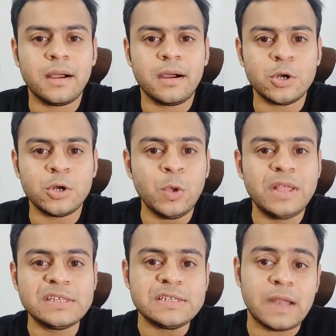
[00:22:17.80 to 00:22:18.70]
doing
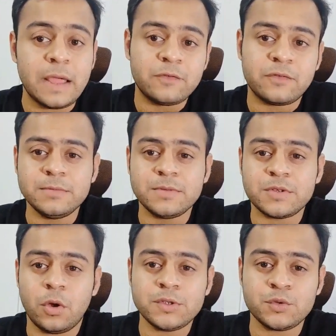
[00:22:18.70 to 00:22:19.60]
these live streams
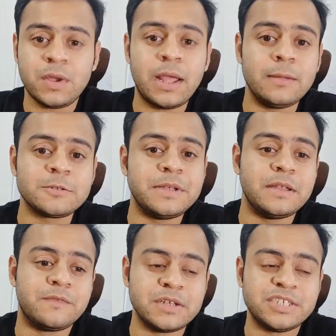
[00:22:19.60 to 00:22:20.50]
also helps me
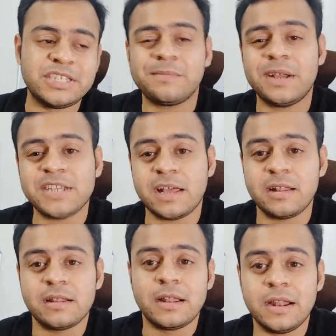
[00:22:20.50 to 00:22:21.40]
differentiate my channel
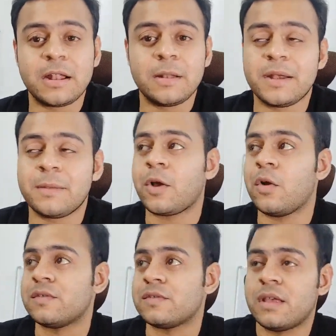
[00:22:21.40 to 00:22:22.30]
a little bit,
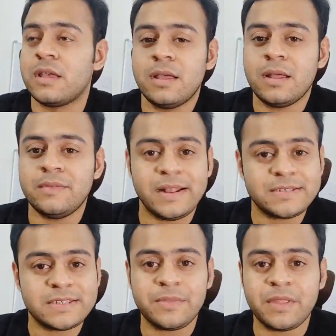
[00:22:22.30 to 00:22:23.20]
because
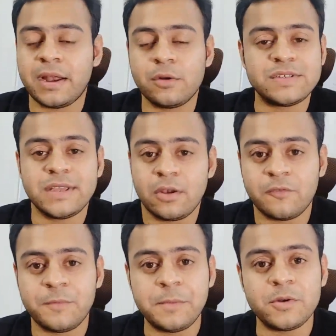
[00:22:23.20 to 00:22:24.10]
that's something I don't see a lot
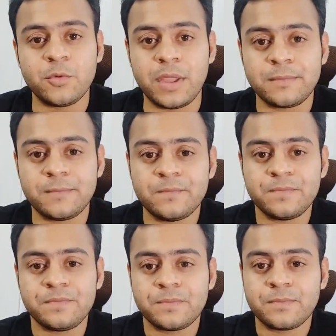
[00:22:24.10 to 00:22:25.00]
of people doing.
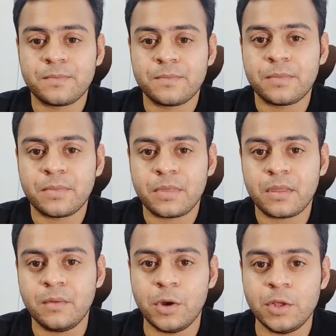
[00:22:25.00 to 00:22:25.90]

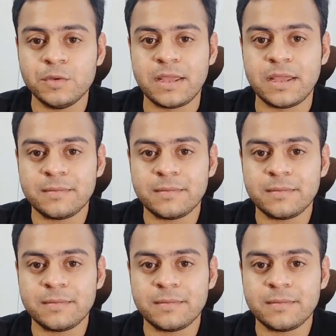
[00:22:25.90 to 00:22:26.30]
What do you say?